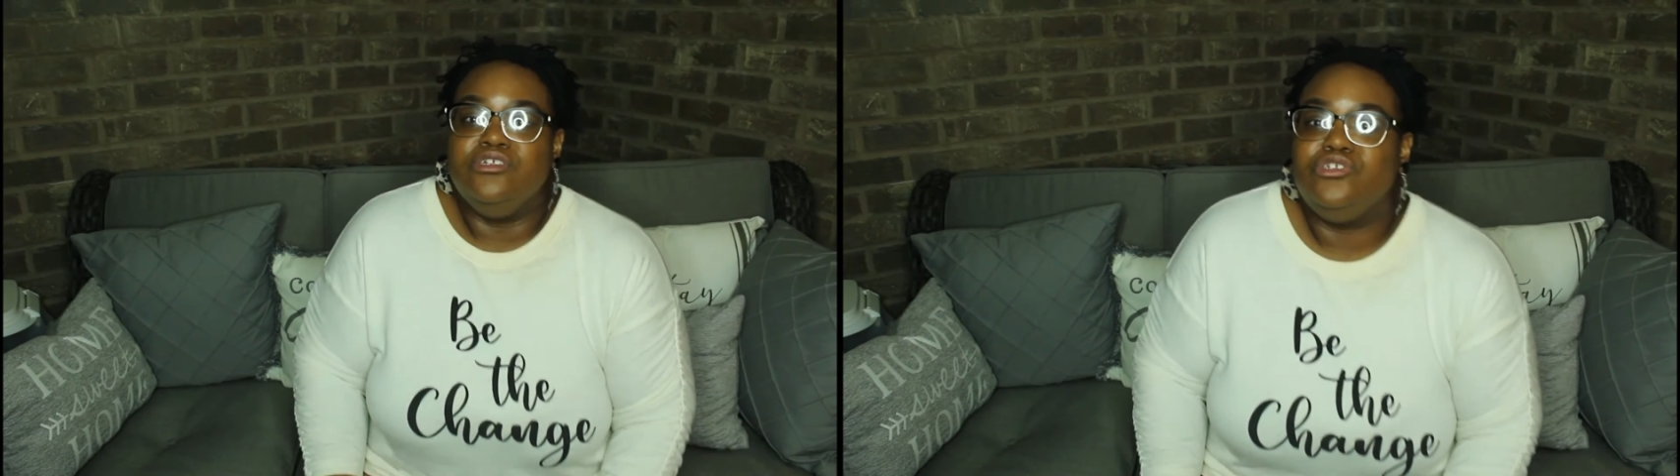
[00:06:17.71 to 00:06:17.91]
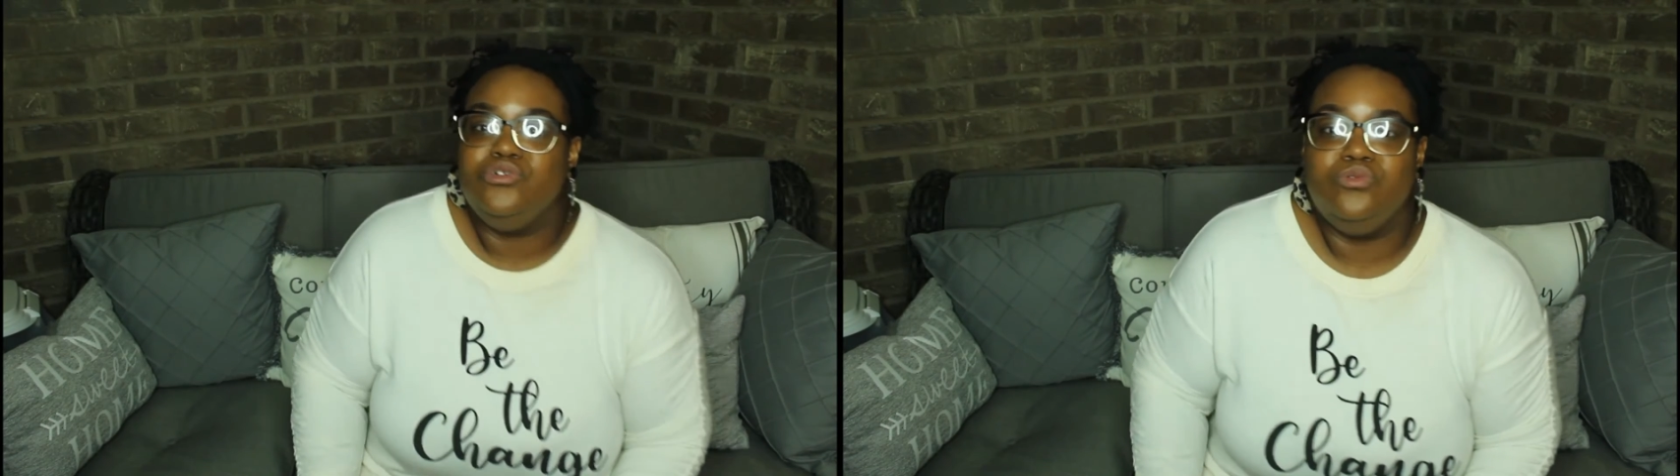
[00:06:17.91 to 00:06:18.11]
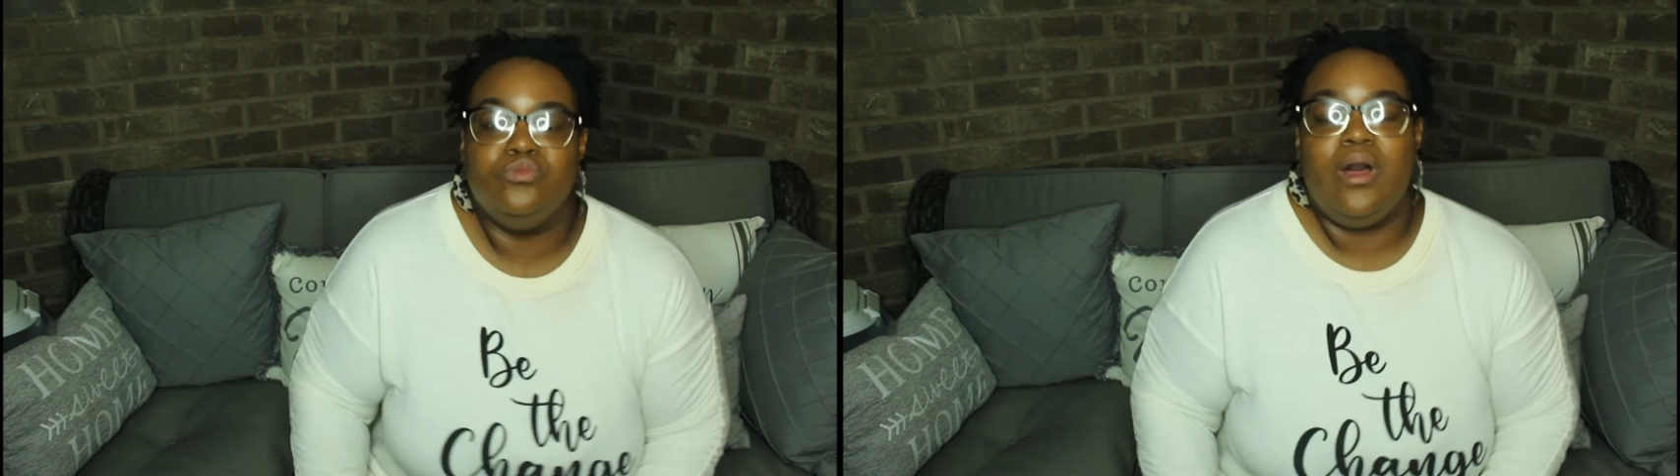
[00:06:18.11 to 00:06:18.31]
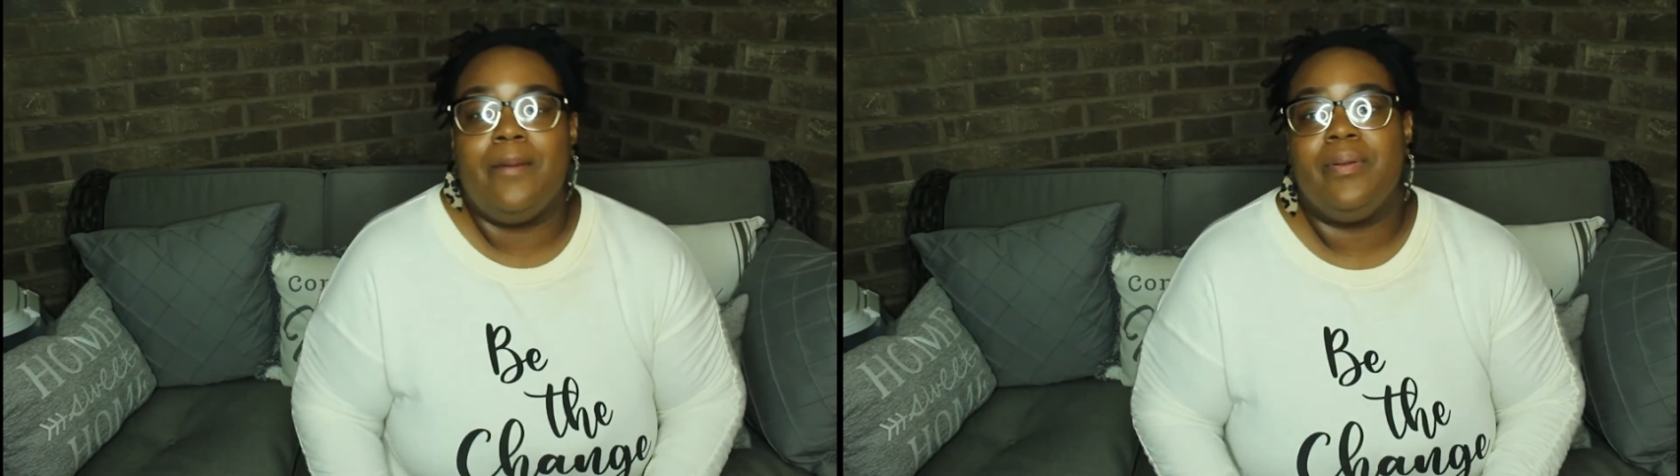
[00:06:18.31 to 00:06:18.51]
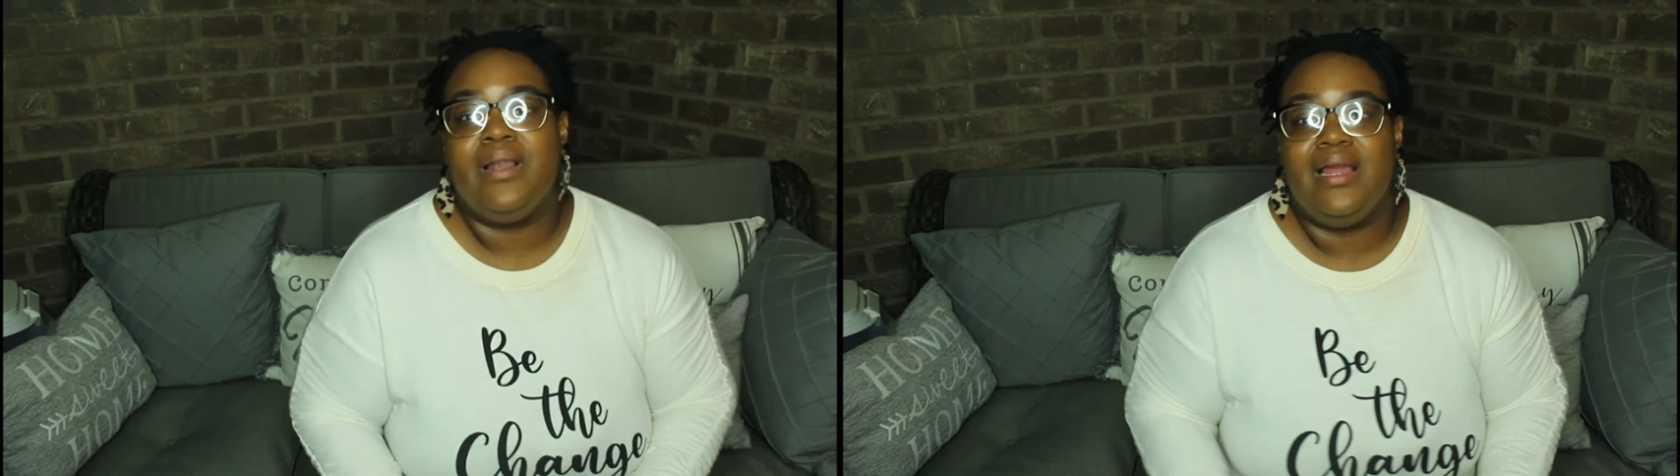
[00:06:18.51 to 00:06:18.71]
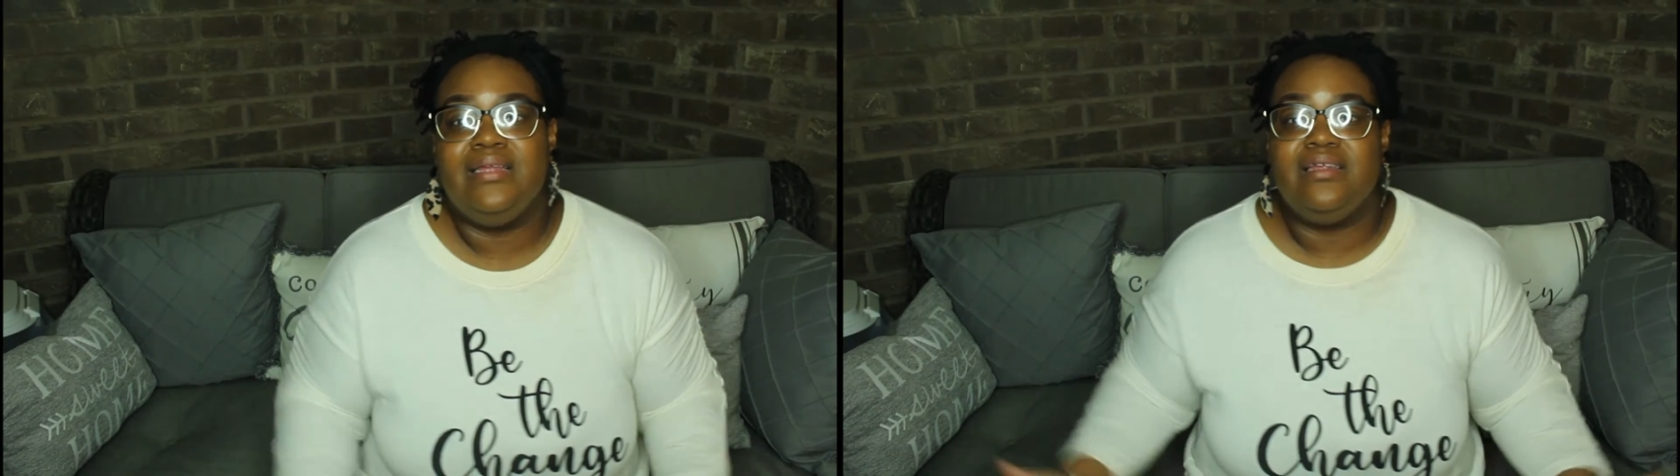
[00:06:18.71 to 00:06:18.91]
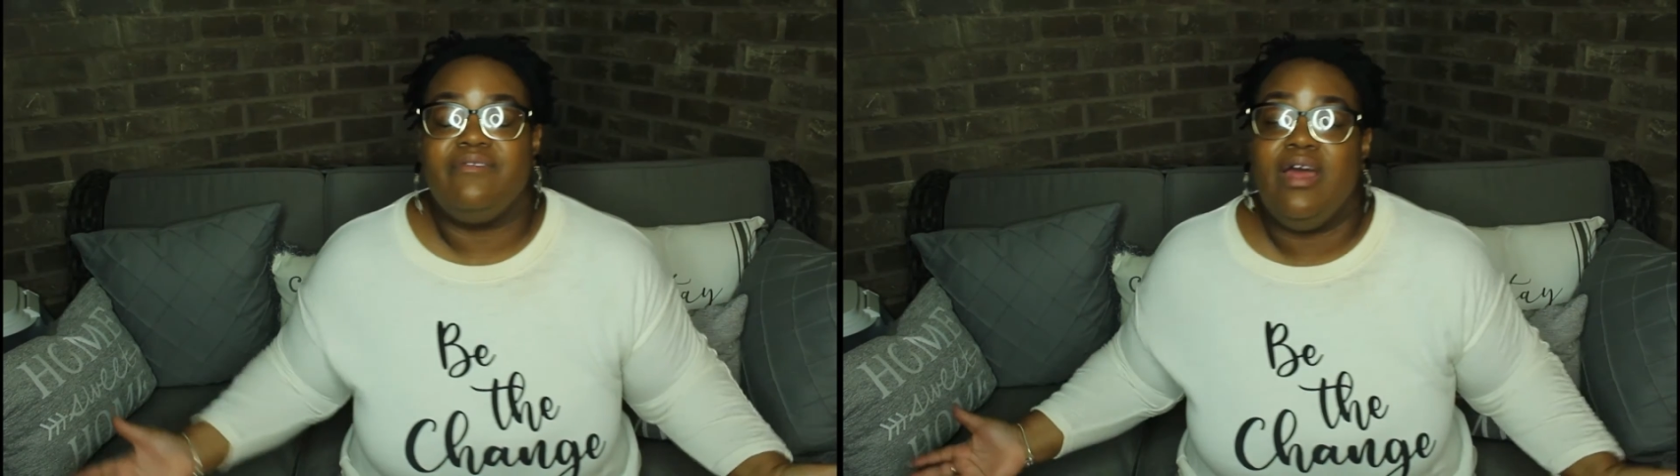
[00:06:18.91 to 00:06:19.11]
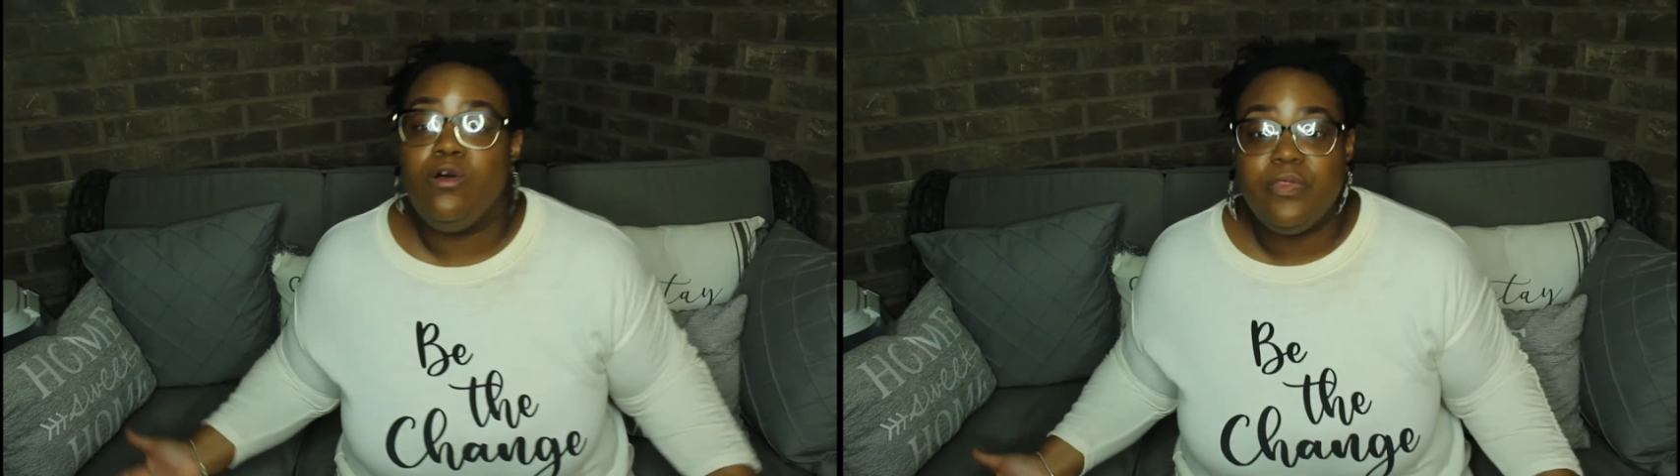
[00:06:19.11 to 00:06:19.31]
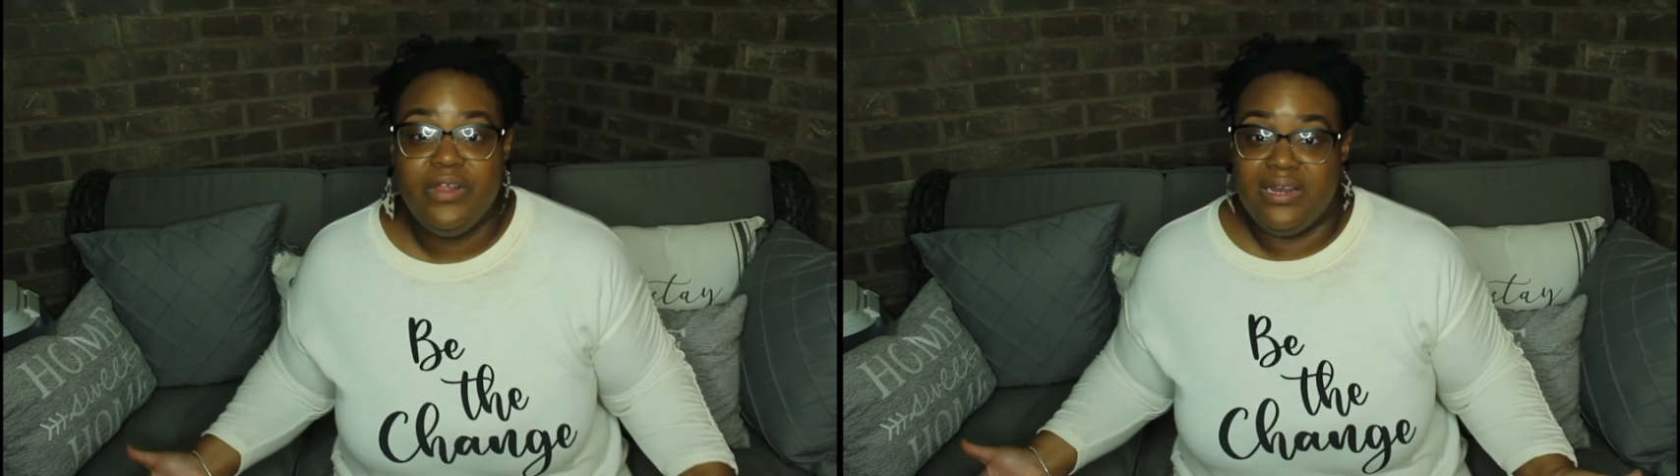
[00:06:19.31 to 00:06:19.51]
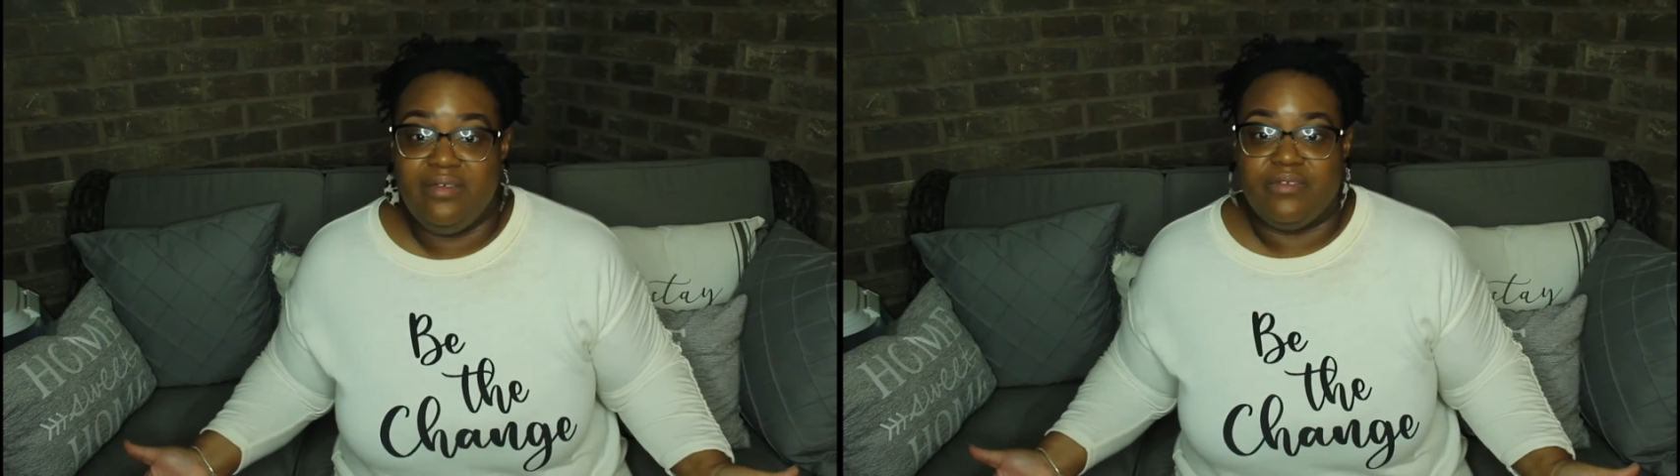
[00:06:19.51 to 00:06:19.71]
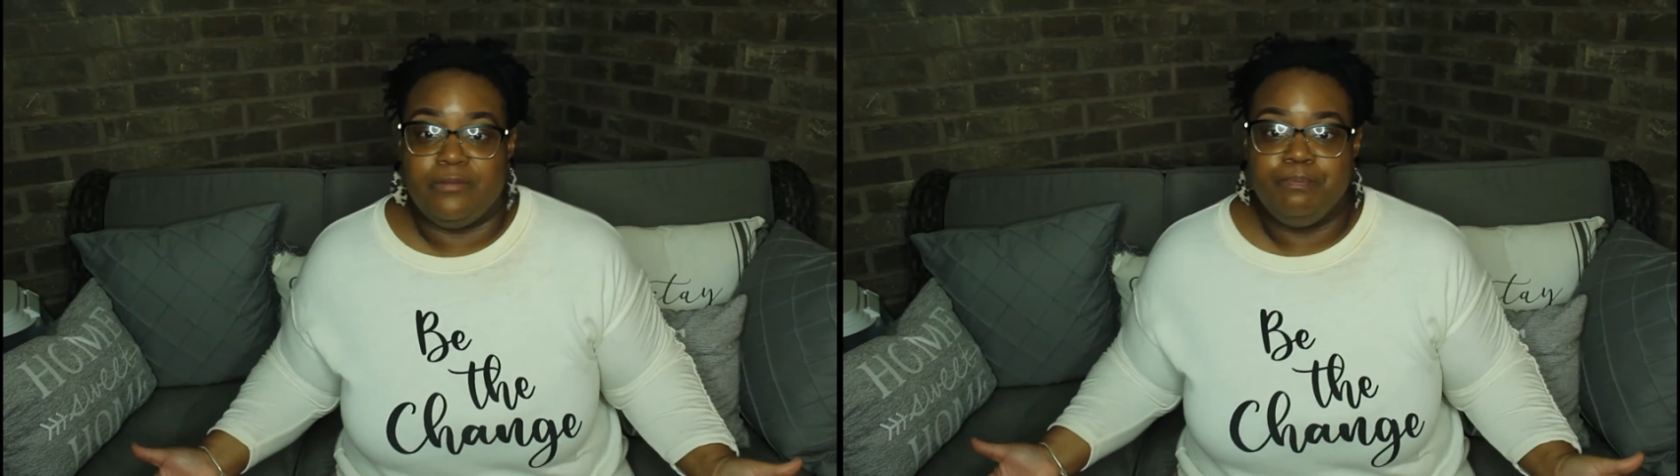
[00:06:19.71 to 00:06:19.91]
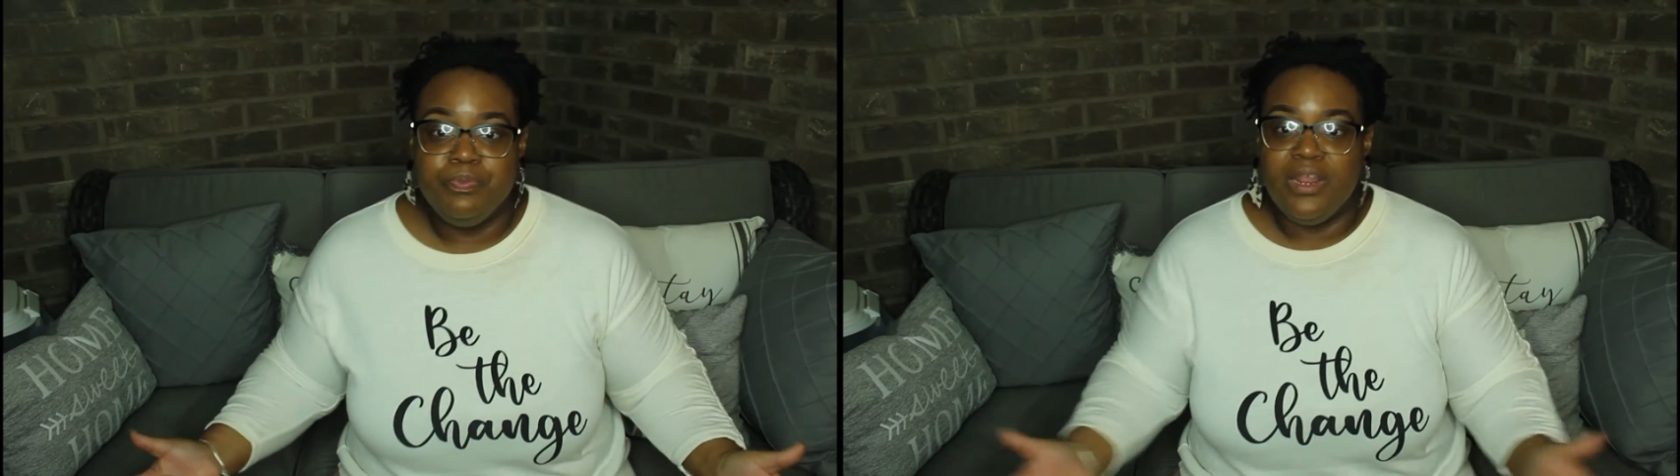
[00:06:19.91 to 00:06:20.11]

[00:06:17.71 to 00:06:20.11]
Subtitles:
to a place of healthy living.